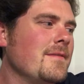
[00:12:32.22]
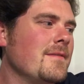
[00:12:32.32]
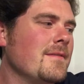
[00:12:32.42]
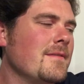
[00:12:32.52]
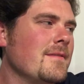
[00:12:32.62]

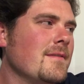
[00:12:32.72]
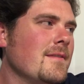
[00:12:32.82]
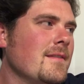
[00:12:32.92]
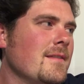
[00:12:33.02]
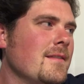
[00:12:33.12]

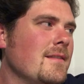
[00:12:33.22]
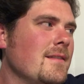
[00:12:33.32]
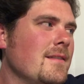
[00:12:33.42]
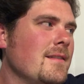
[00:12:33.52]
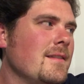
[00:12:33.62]

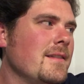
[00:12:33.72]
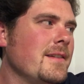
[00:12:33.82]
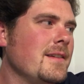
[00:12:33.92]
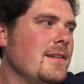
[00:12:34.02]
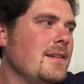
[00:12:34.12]

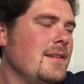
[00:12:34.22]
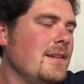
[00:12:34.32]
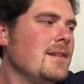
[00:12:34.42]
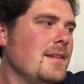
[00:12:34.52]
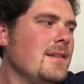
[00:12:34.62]

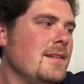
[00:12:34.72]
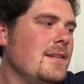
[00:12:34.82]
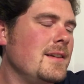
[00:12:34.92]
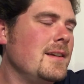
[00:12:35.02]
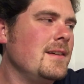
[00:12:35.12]

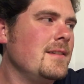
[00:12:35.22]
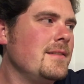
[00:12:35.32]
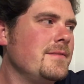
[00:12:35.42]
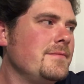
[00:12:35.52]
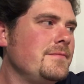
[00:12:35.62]

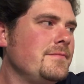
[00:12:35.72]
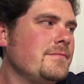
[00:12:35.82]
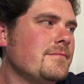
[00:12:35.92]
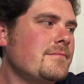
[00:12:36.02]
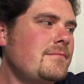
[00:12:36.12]

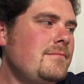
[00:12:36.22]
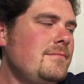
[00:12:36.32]
(silent)